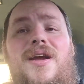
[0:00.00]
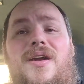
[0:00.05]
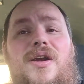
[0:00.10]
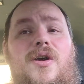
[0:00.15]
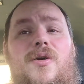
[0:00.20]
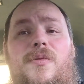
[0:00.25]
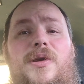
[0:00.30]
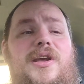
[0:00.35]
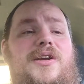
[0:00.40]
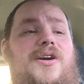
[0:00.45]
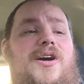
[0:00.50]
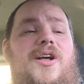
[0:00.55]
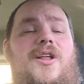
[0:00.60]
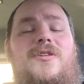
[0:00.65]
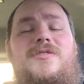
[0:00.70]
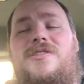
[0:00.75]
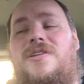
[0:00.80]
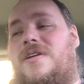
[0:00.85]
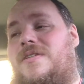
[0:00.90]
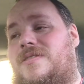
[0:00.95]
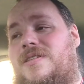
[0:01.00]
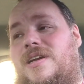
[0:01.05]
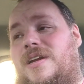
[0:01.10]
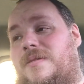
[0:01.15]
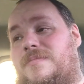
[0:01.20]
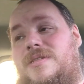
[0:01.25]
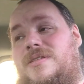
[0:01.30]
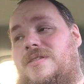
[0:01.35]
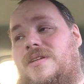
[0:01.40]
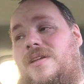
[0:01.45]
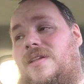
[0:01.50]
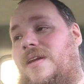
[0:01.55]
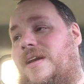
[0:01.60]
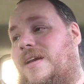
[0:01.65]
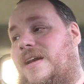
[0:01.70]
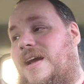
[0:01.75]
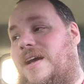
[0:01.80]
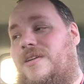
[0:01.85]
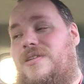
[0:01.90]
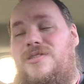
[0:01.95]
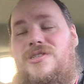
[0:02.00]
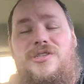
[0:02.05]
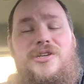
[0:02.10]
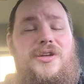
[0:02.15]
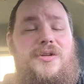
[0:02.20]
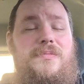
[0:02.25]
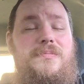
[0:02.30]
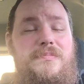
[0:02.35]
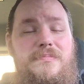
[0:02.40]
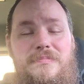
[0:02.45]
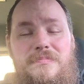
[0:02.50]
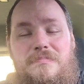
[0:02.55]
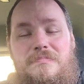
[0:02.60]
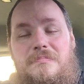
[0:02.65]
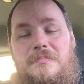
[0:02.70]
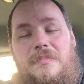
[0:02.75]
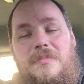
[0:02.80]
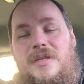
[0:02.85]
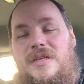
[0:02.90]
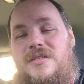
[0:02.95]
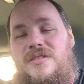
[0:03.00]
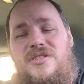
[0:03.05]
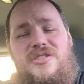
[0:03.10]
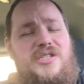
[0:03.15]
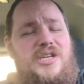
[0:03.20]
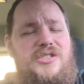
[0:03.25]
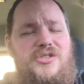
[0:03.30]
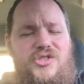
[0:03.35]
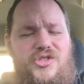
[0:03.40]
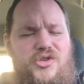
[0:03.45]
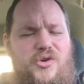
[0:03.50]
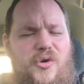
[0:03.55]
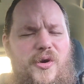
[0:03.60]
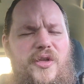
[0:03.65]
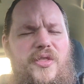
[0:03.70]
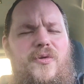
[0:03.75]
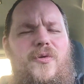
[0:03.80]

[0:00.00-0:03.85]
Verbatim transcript: nobody called, so I was like, I'm just gonna lay down and chill. Just enjoy